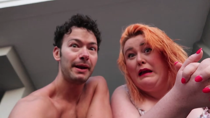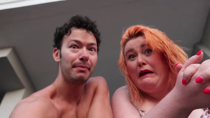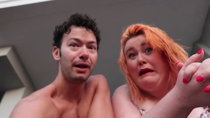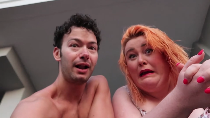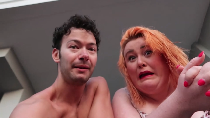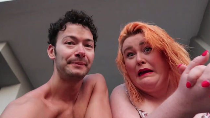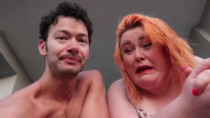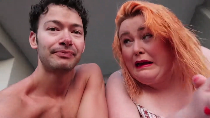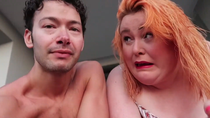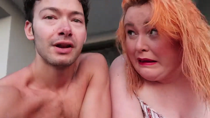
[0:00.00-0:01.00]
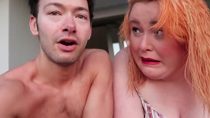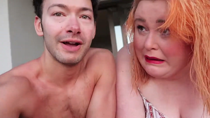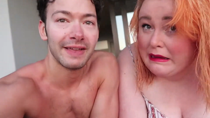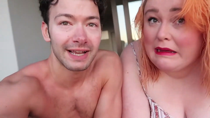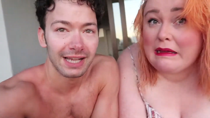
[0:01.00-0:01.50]
Speaker 1: people. All right
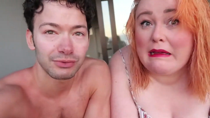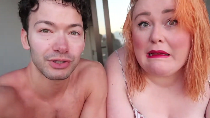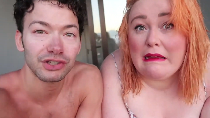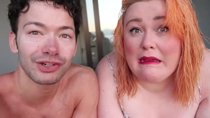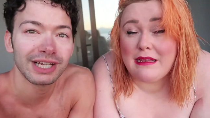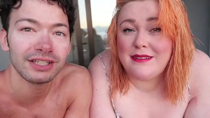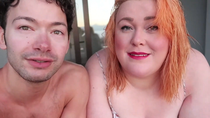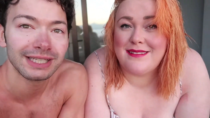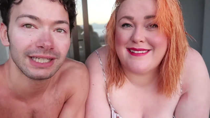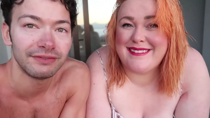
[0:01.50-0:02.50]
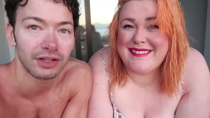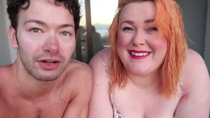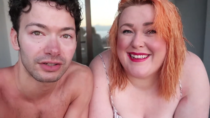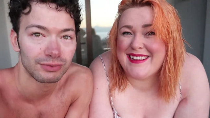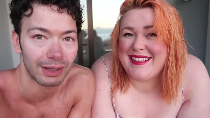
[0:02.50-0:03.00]
then guys, we're gonna try and do daily
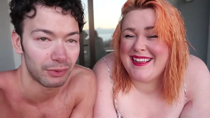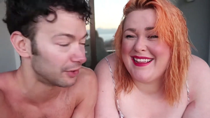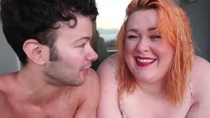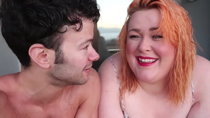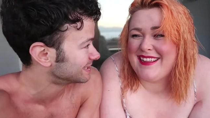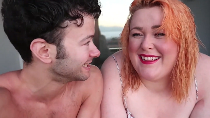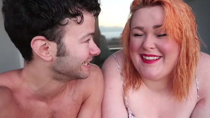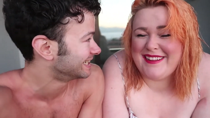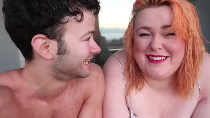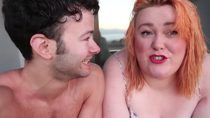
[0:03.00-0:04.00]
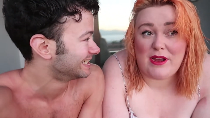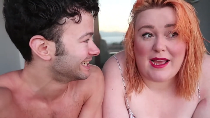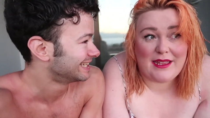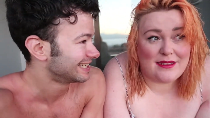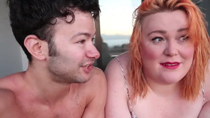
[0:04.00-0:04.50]
vlogs while we're on holiday. Try.
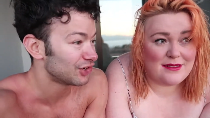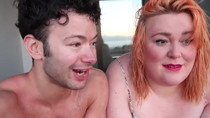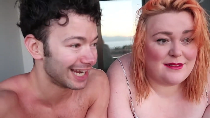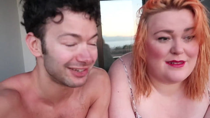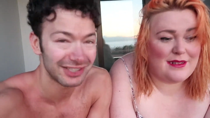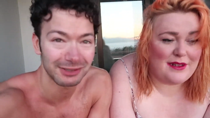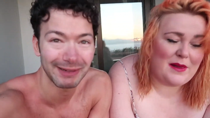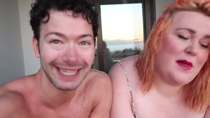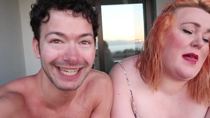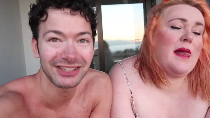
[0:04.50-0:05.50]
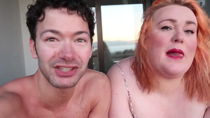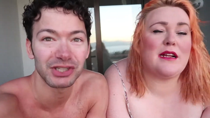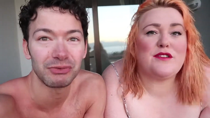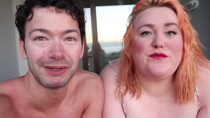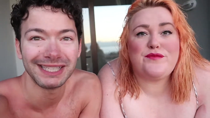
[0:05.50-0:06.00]
Try, because it's been ages since
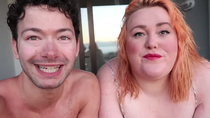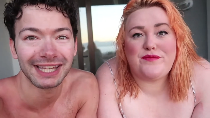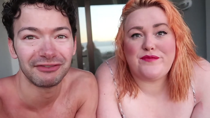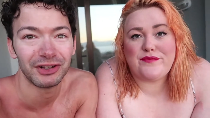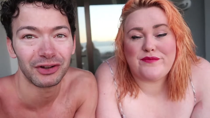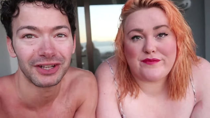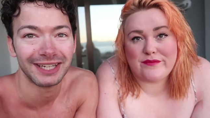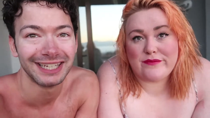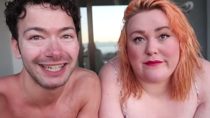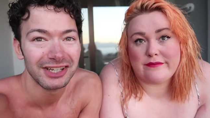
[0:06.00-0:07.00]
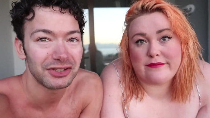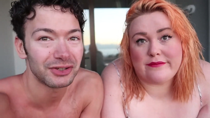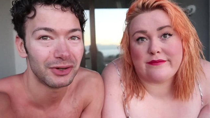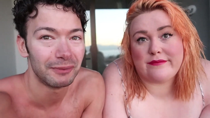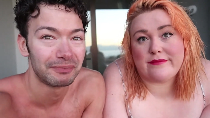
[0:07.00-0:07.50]
we've been together vlogging.
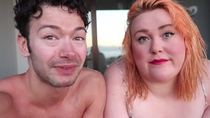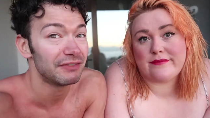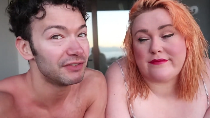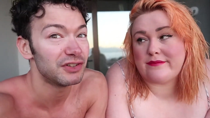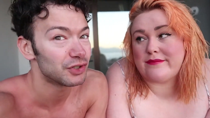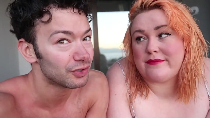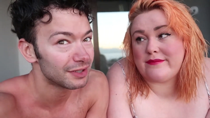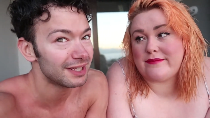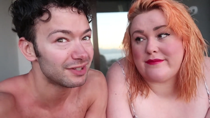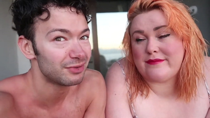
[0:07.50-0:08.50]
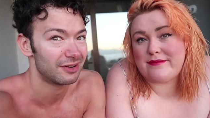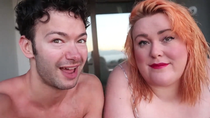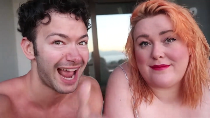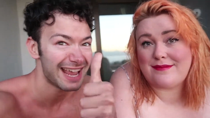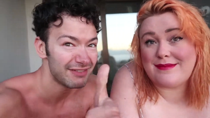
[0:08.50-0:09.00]
So if you've enjoyed this one,
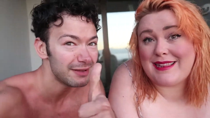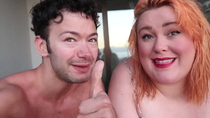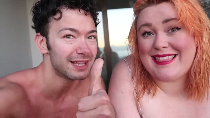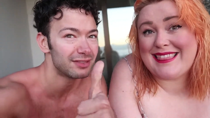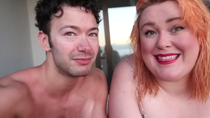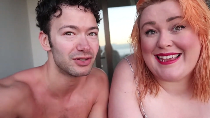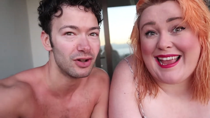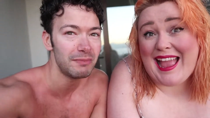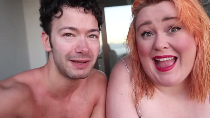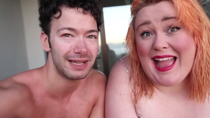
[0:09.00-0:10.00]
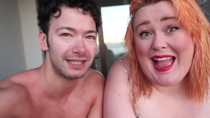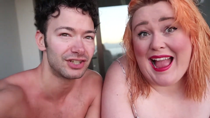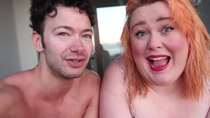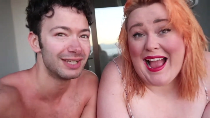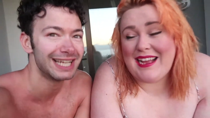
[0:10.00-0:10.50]
give it a big thumbs up and
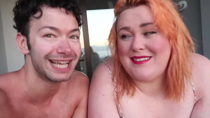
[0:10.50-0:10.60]
tune in